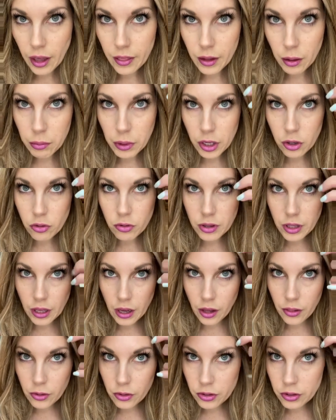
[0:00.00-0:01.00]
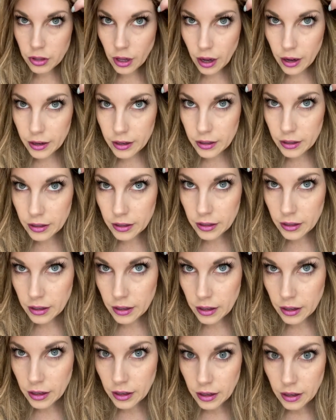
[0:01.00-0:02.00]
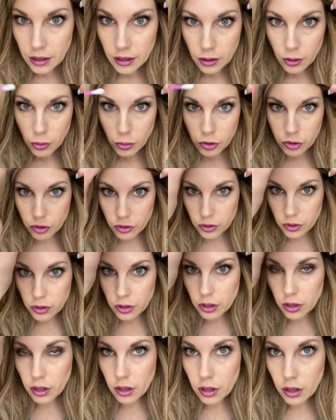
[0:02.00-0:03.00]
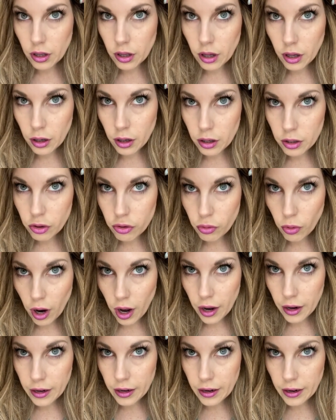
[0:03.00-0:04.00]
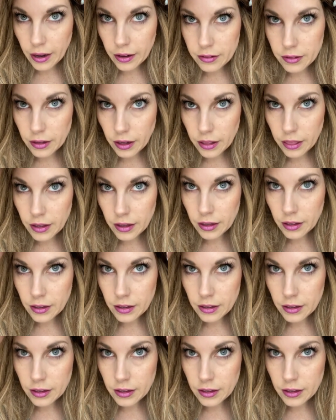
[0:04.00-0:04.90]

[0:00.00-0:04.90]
and then I'm gonna use the other side, which is dry and has nothing,